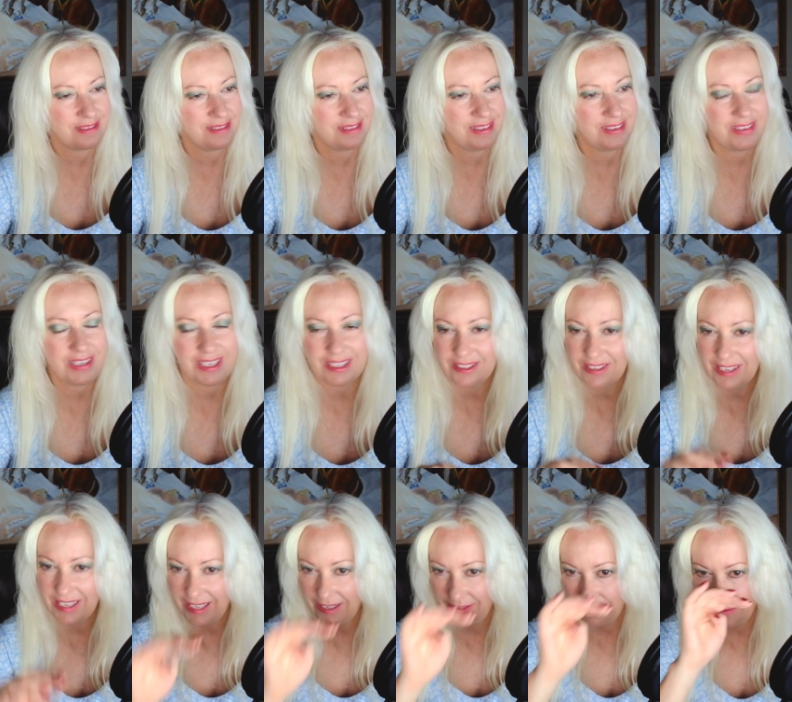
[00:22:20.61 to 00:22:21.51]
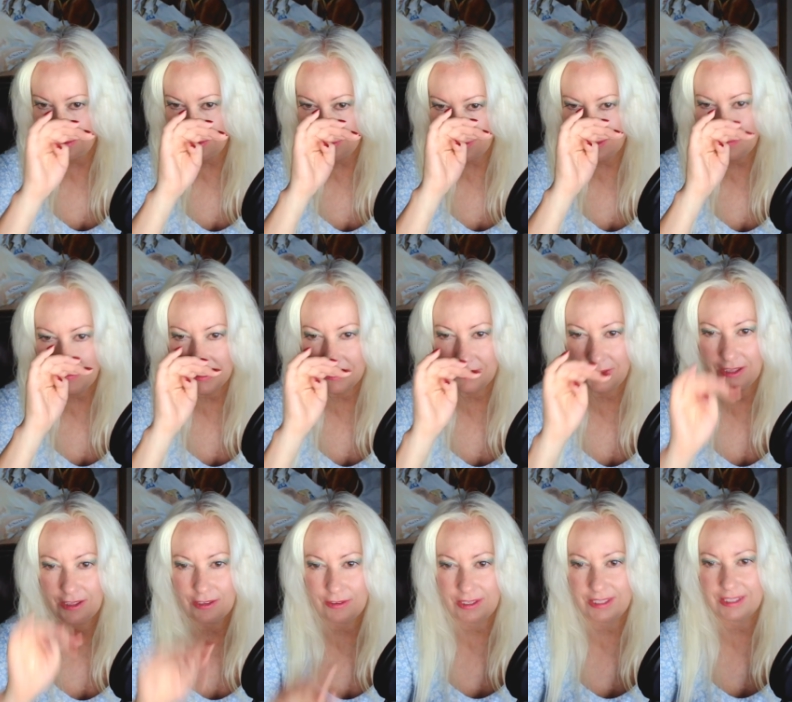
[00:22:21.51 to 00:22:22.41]
I'm not sure, I can't remember, must have been
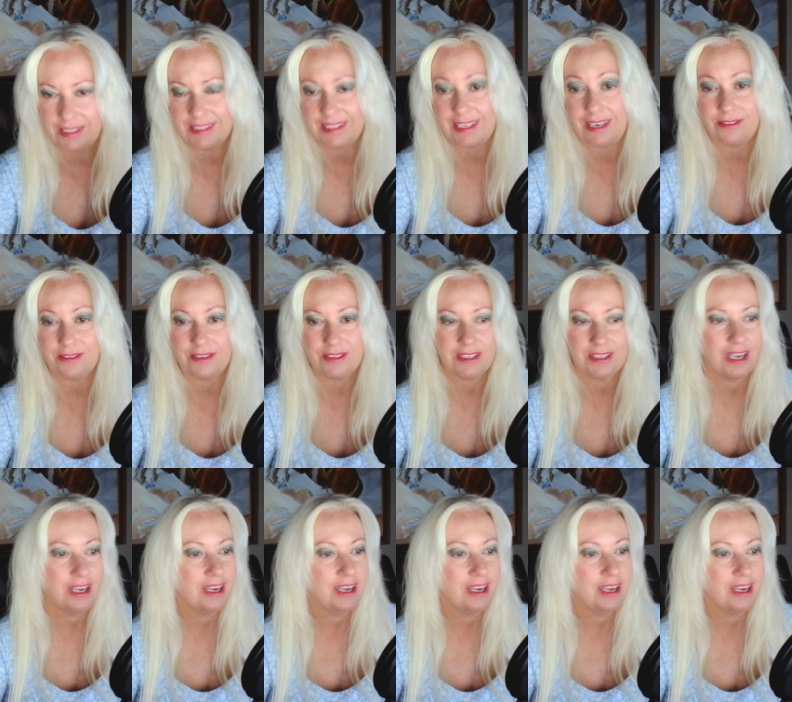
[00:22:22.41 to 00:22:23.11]
36 hours.